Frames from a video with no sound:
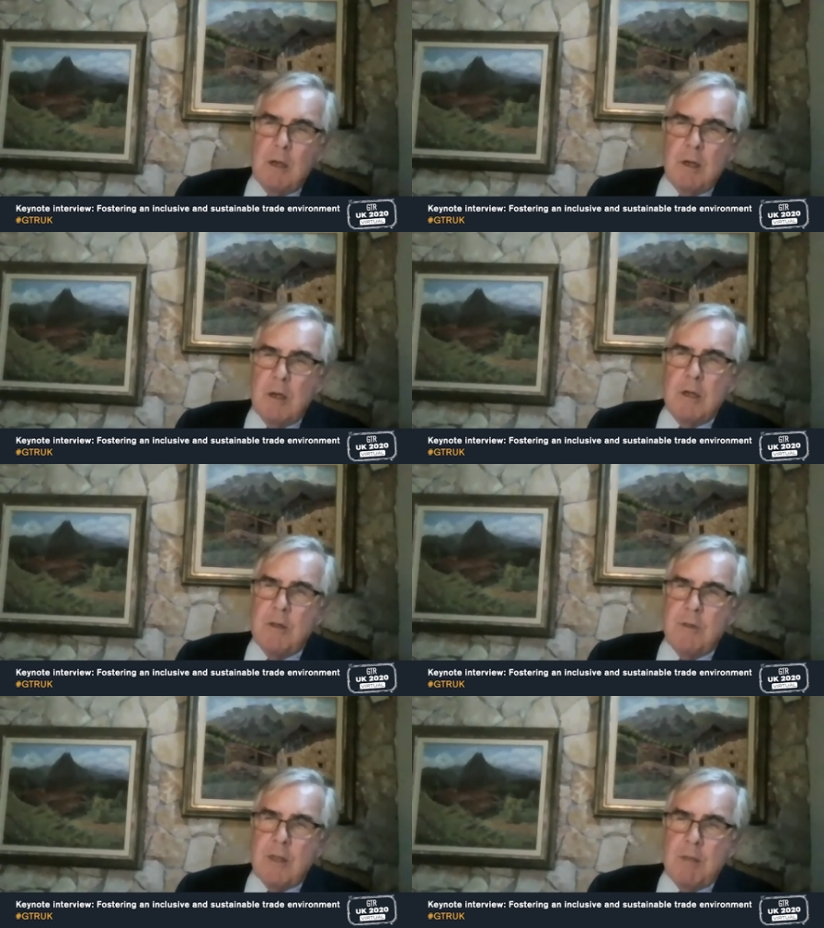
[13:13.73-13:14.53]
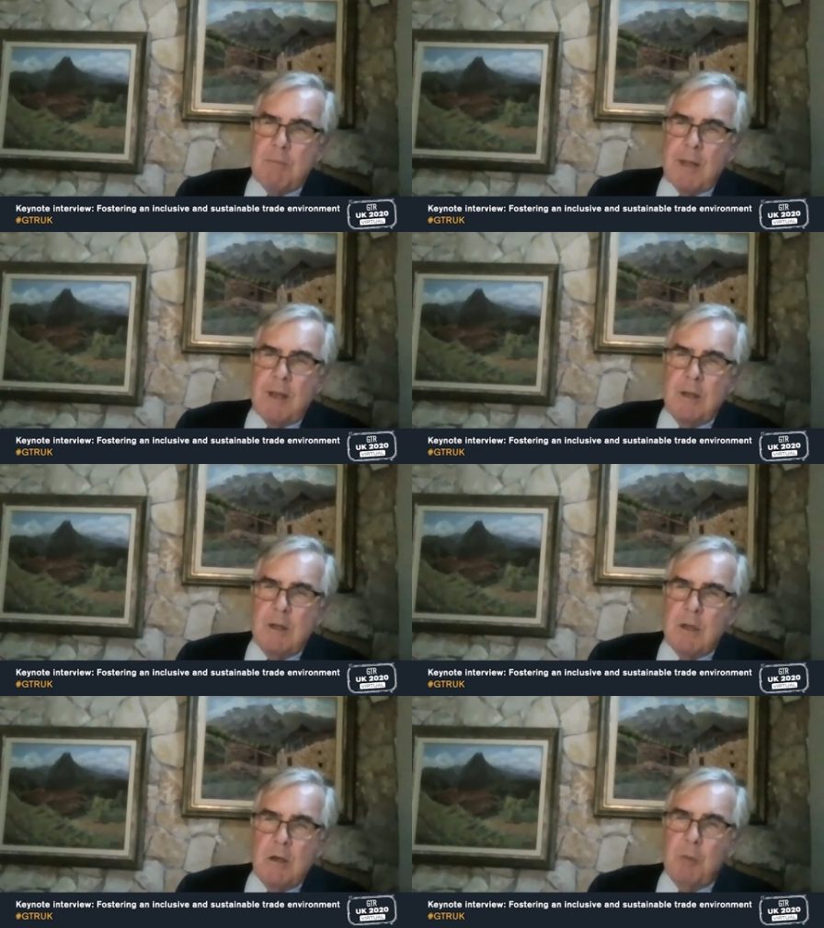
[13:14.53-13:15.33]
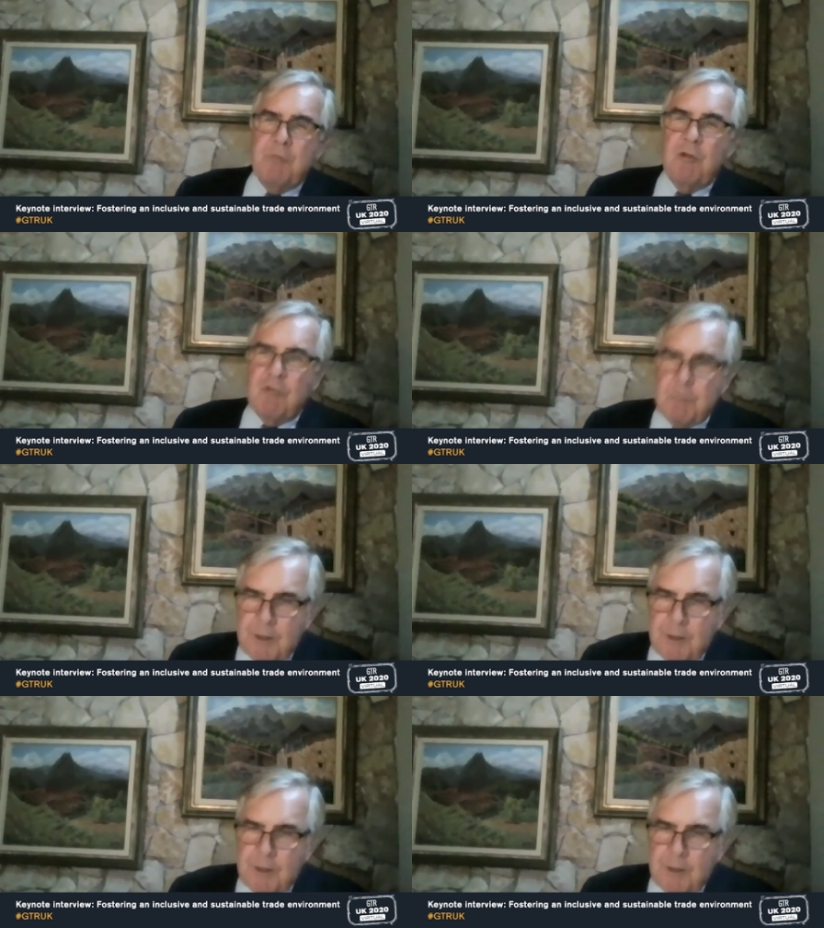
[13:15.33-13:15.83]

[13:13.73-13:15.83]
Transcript: the main opposition